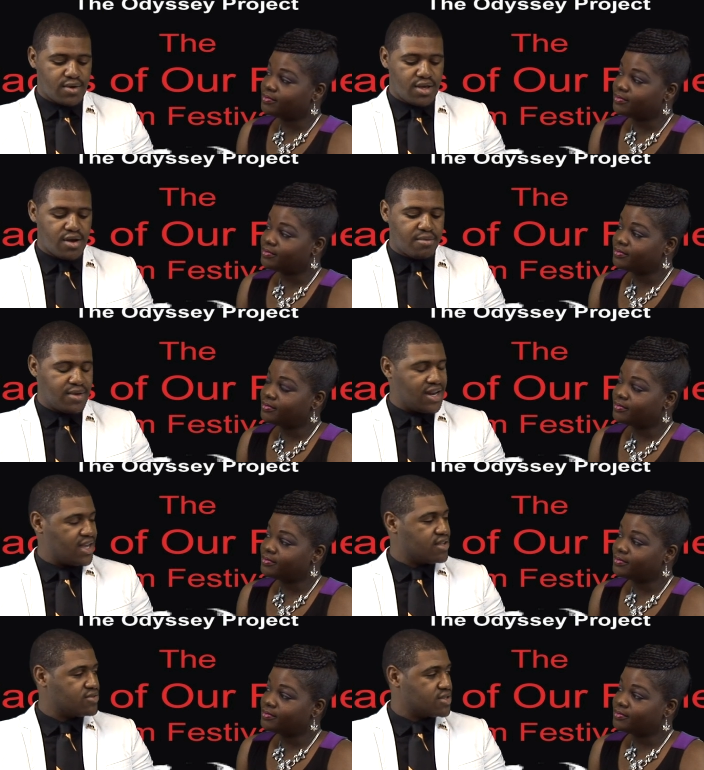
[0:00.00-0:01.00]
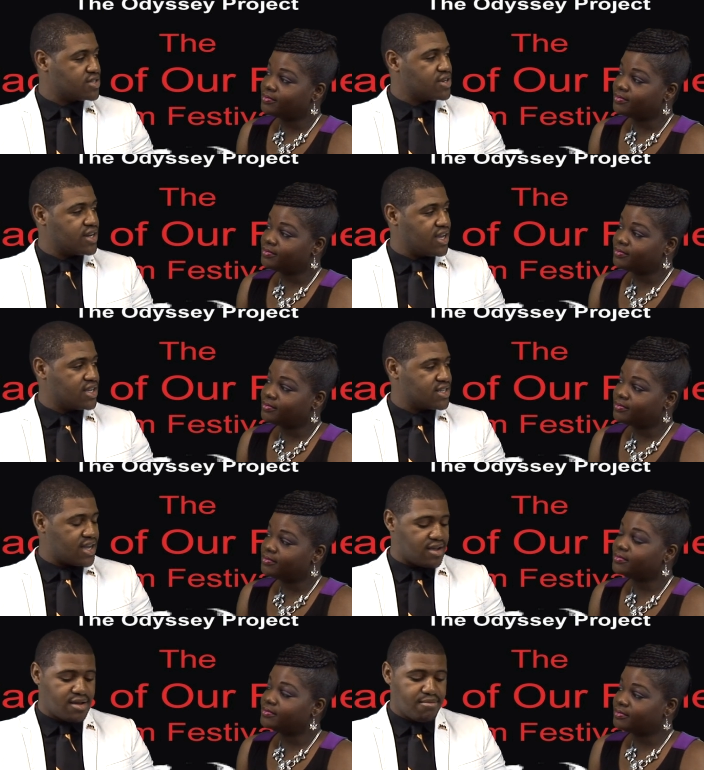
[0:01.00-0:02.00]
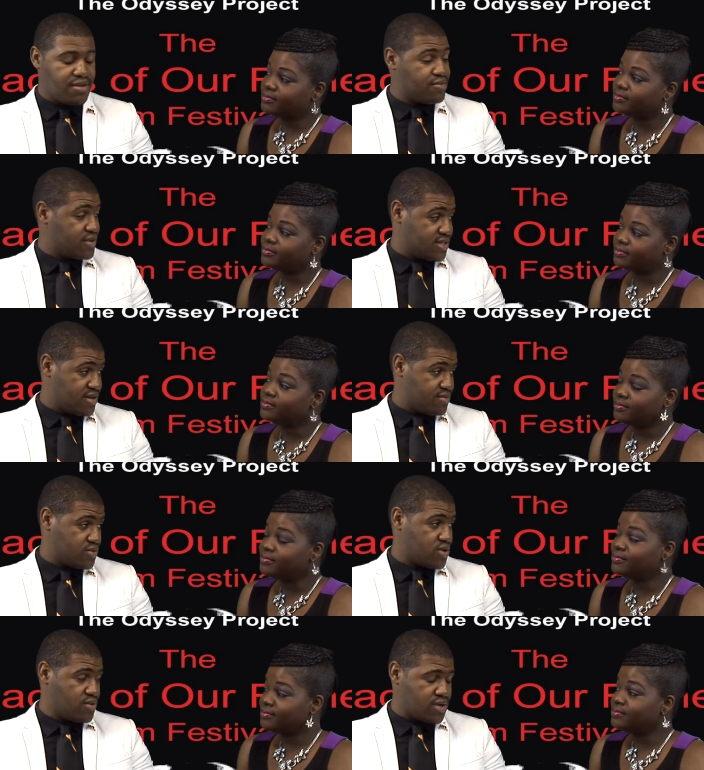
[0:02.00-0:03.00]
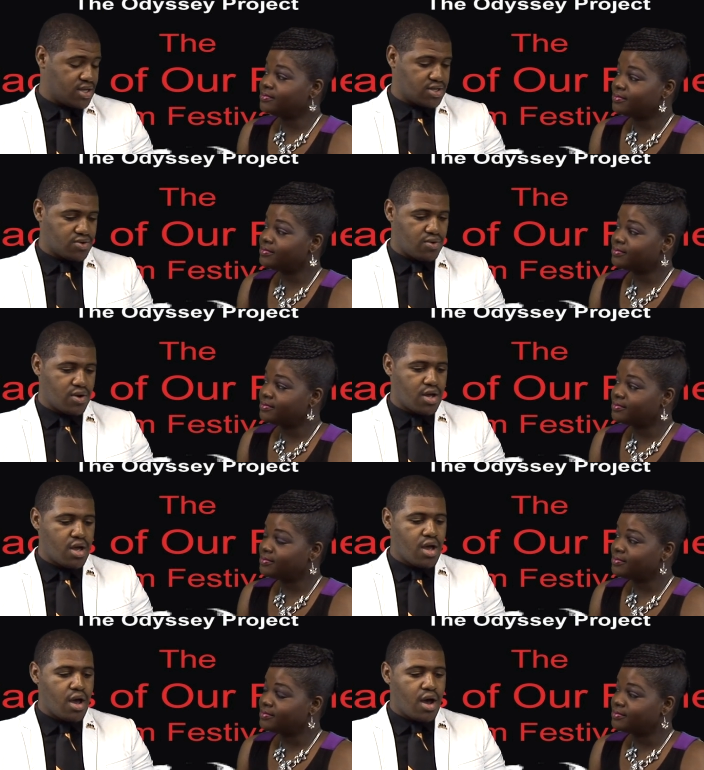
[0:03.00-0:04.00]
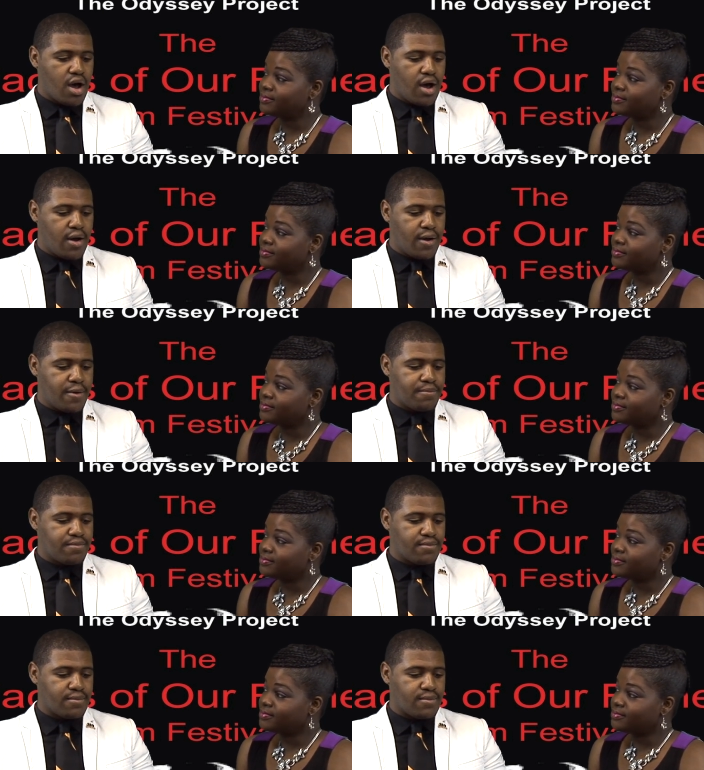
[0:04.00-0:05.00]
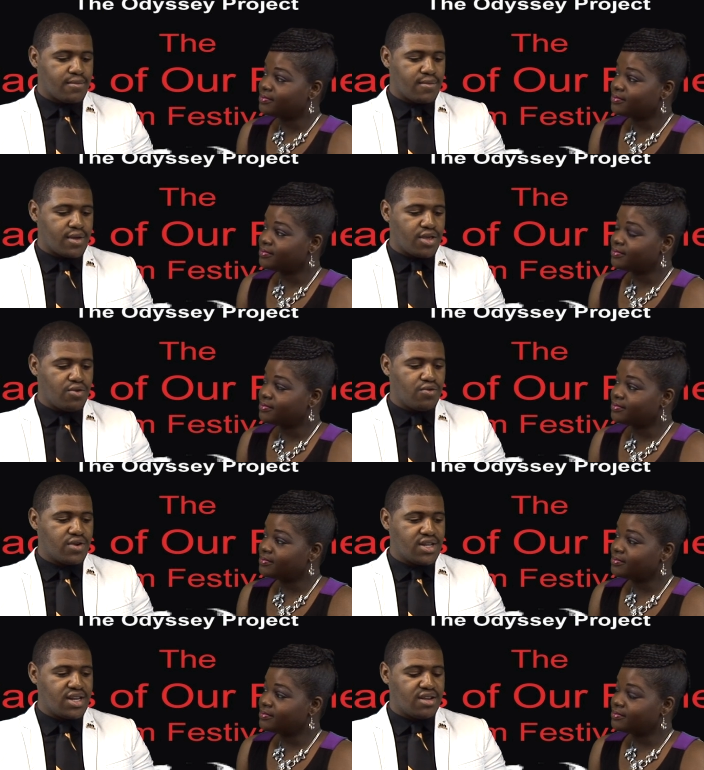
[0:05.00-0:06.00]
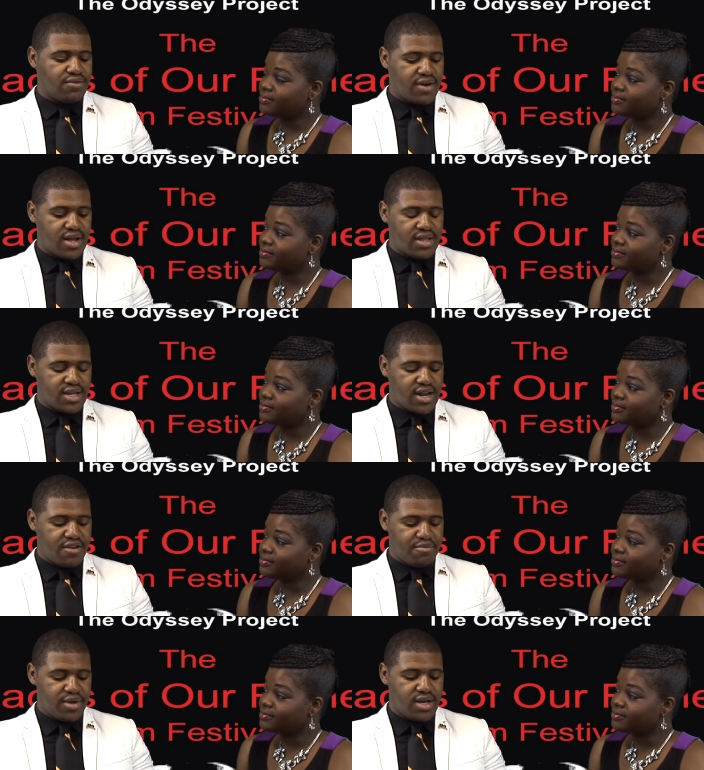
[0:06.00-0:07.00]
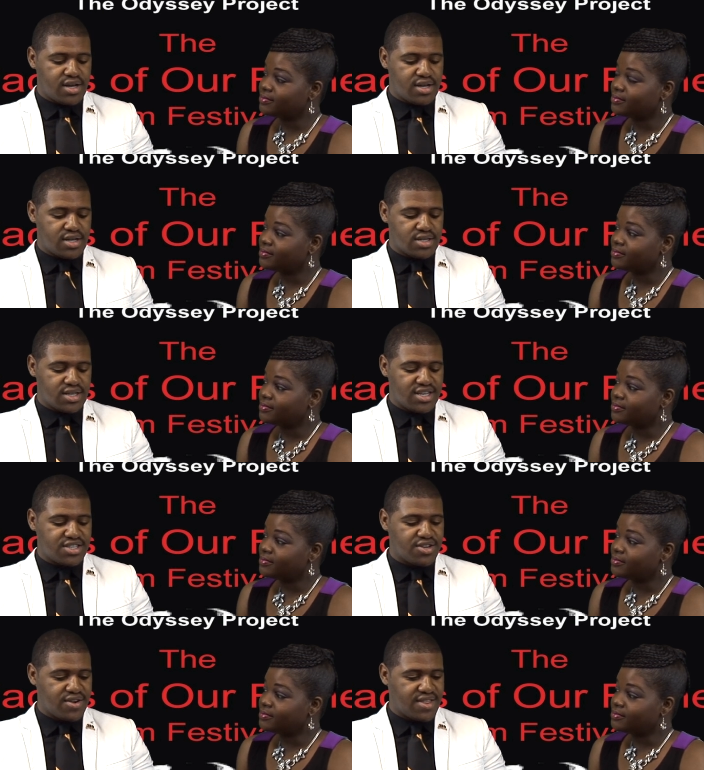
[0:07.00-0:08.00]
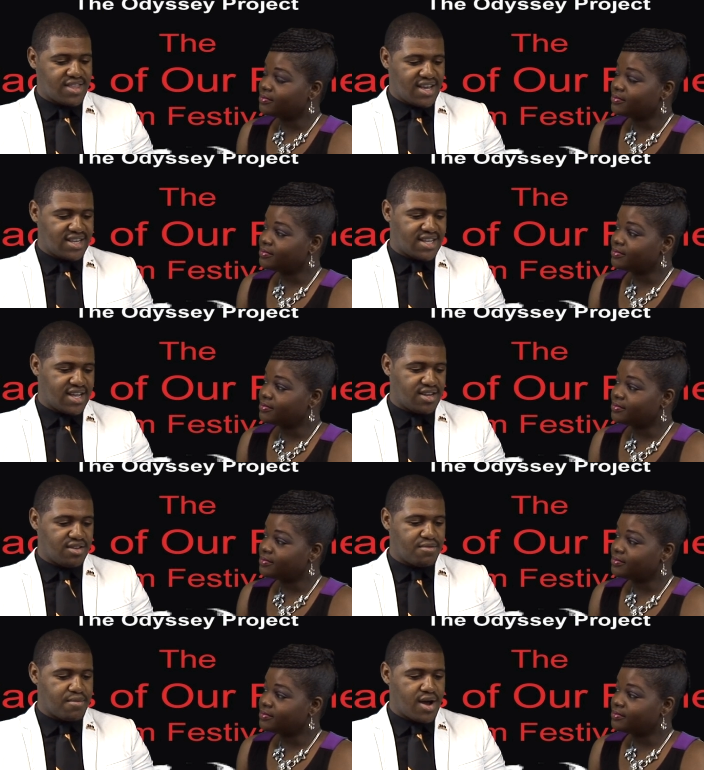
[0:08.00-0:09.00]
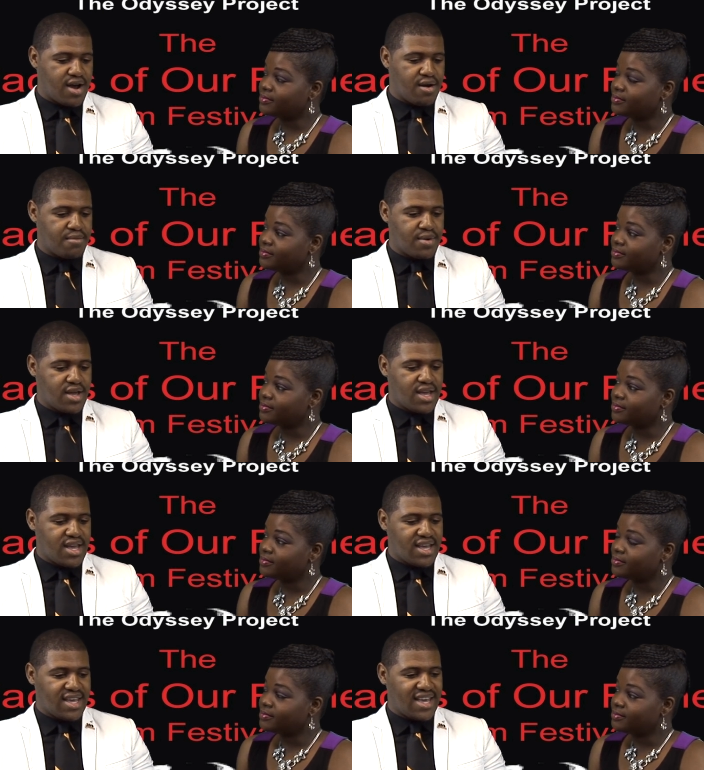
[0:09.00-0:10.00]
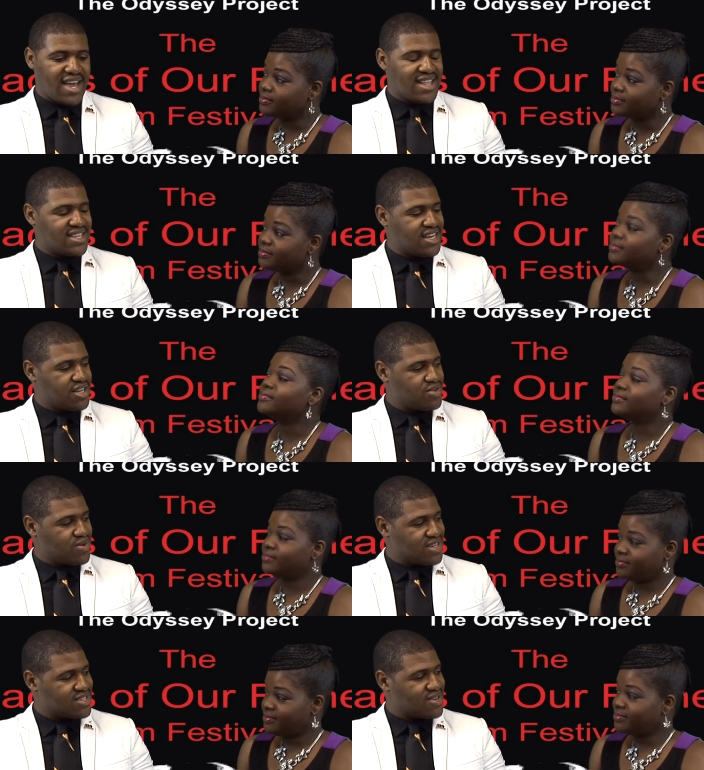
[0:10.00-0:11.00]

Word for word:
Speaker 1: young men that get to a certain age, like me, for example, 21 years old. Uh, you really need a father in your life because it's certain things that your mom can teach you, in mm -hmm.